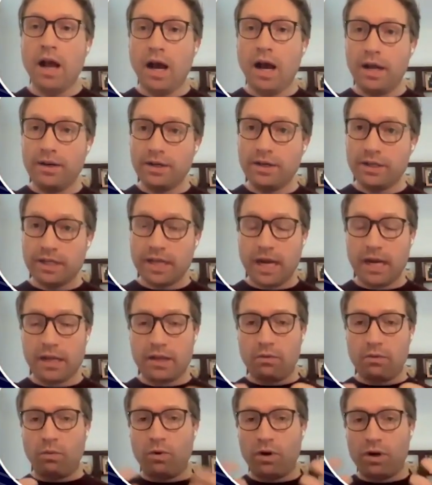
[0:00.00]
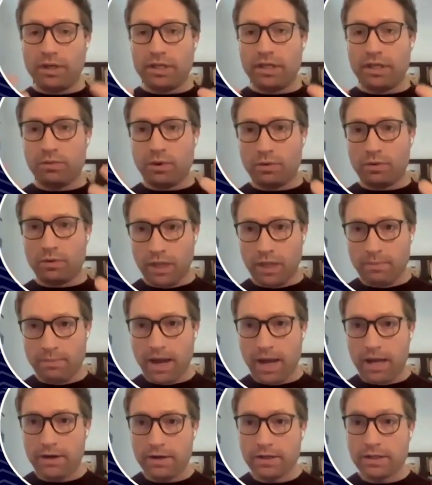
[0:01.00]
understanding the words is what really
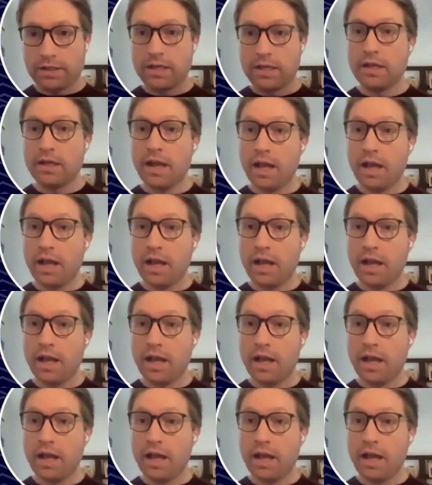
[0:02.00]
matters.